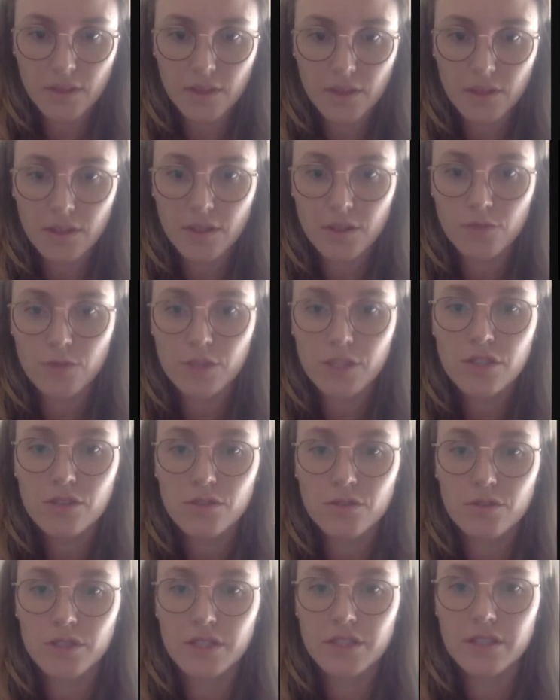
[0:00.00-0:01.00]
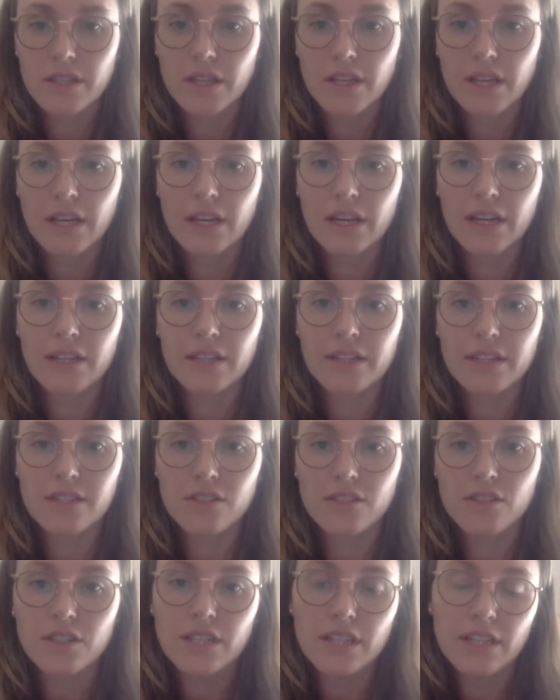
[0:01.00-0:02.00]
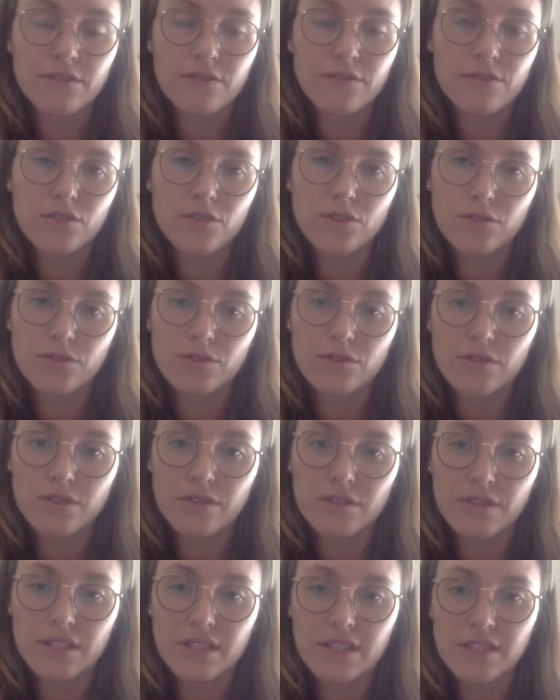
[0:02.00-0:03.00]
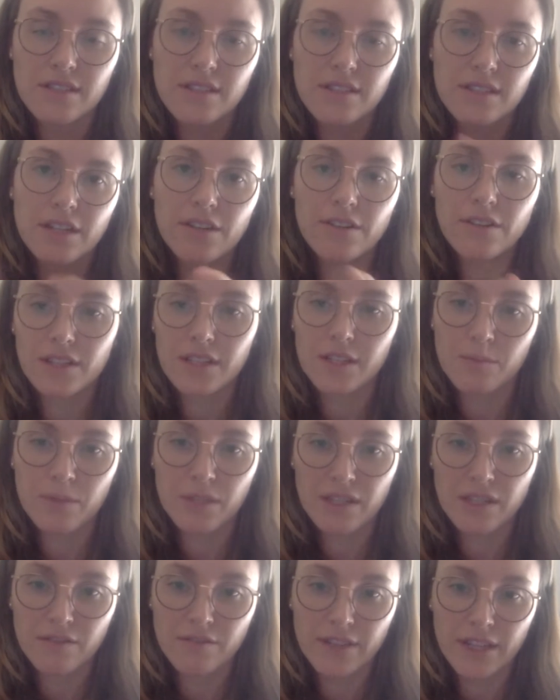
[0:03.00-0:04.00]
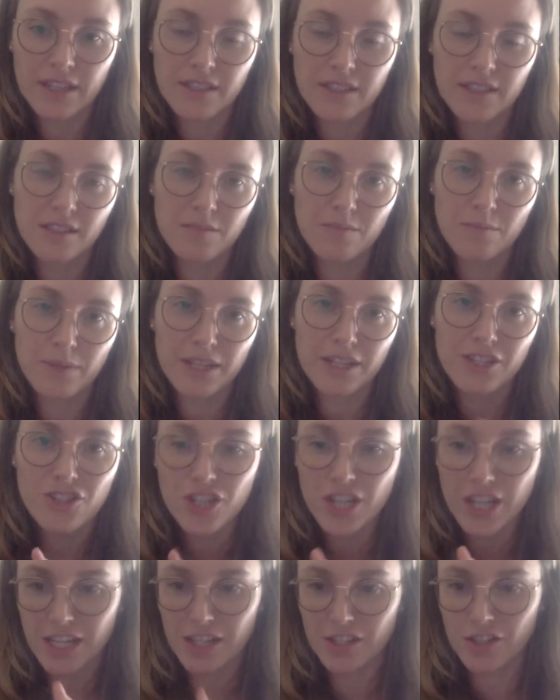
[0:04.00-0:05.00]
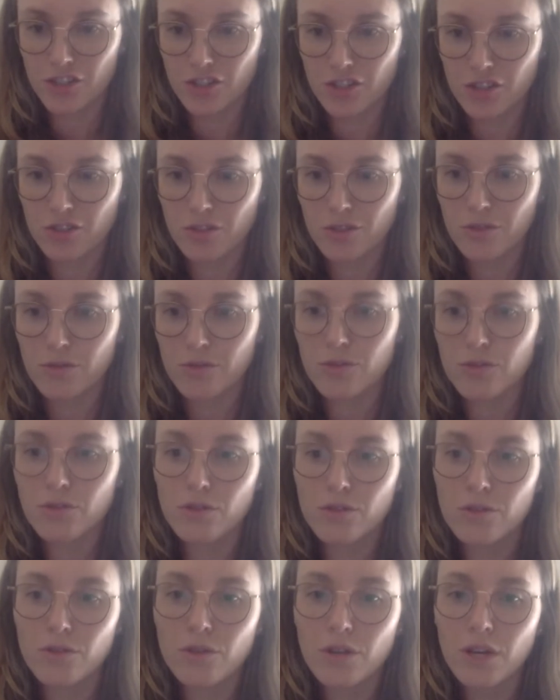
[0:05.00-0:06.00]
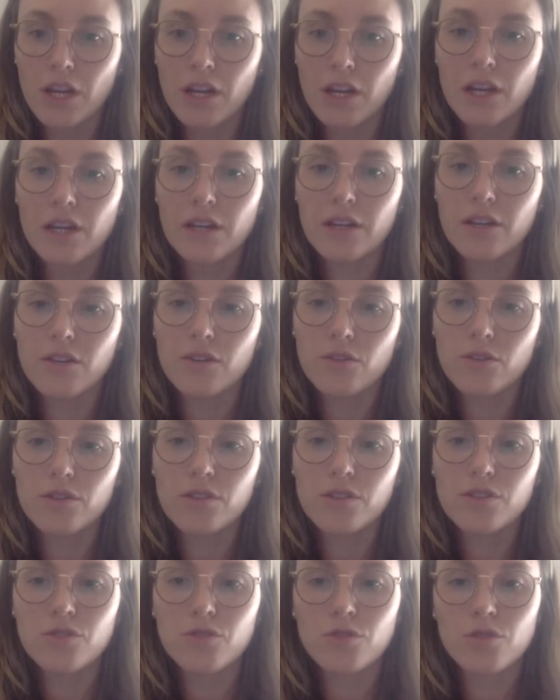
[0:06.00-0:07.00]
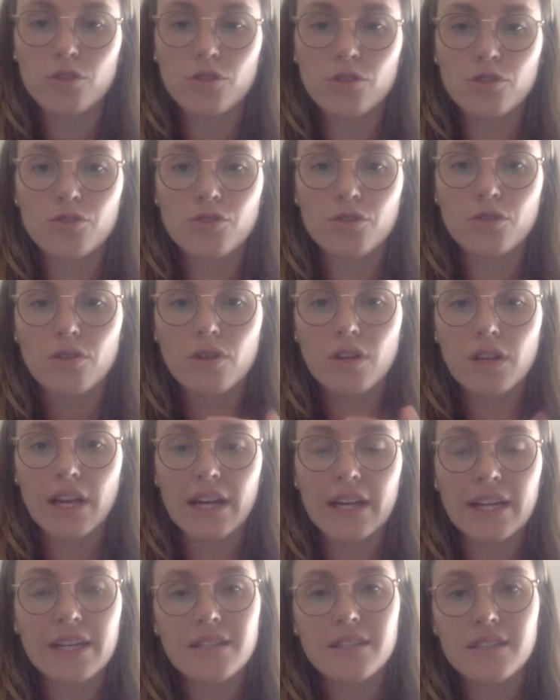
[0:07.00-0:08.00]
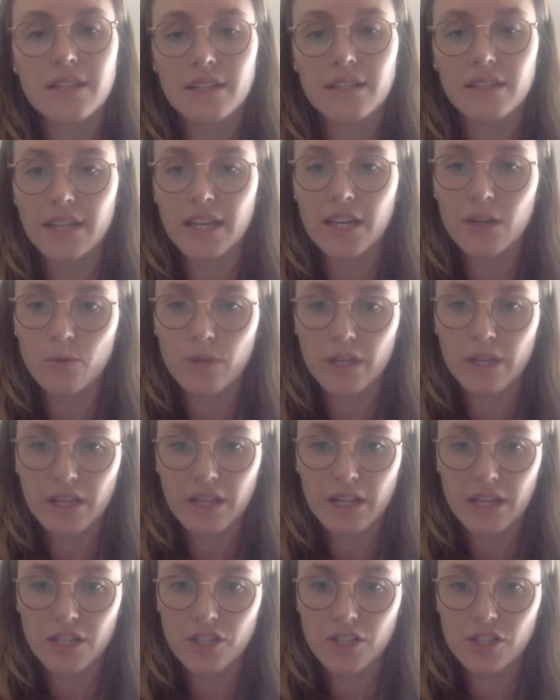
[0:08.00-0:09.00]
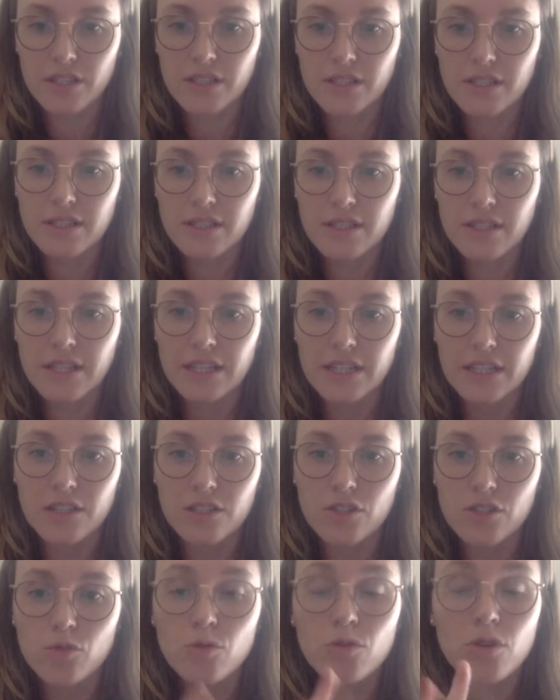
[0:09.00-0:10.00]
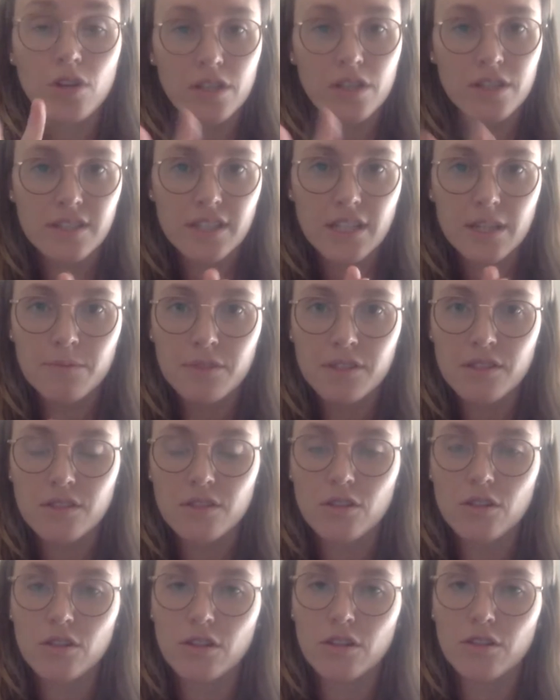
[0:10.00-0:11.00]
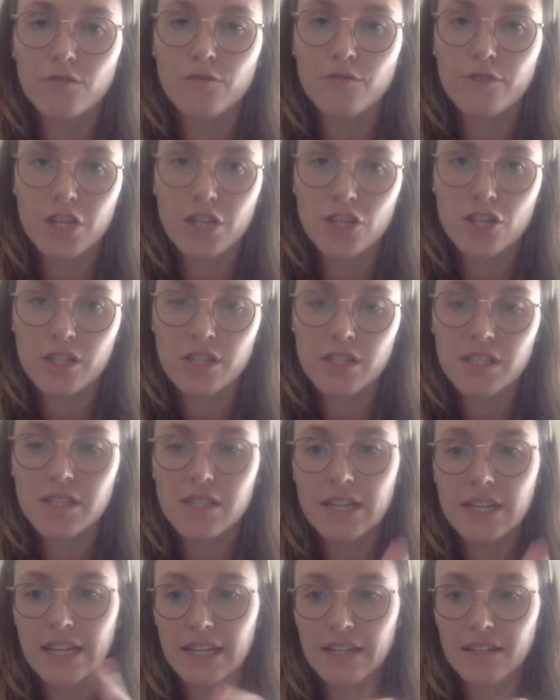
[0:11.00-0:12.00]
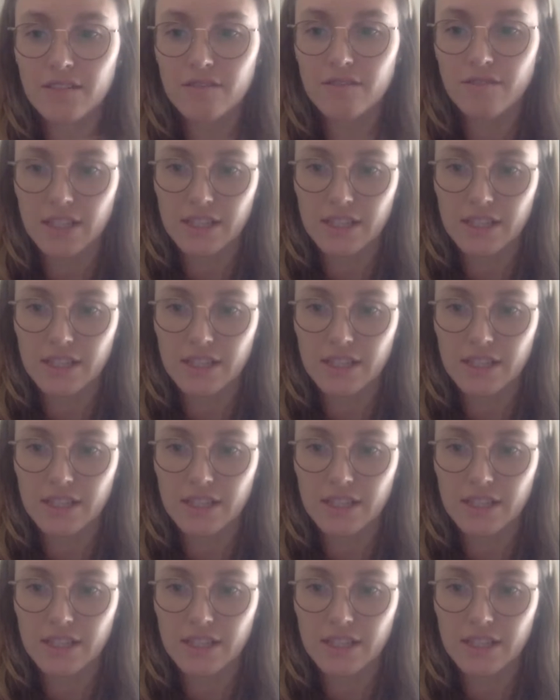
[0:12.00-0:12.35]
The resource does not have to necessarily be affected by change, though. So in order to control client and gateway caches, there are two concepts called freshness and